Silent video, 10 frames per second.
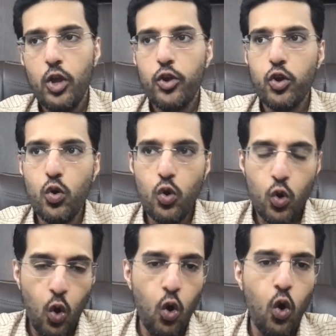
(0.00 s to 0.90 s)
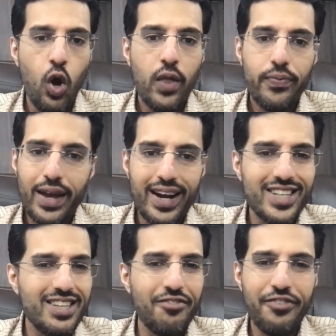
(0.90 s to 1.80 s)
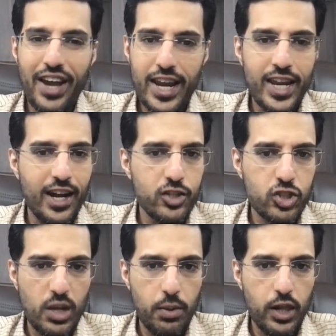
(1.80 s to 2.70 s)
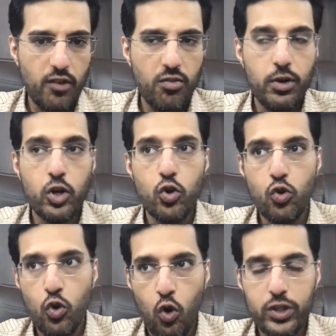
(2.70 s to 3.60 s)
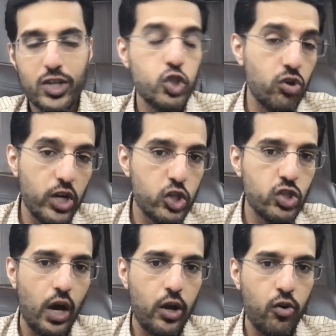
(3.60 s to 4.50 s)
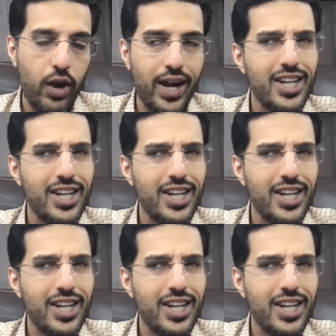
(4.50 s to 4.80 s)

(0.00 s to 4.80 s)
You know that it's a very unstable government. You know, the streets are in riot.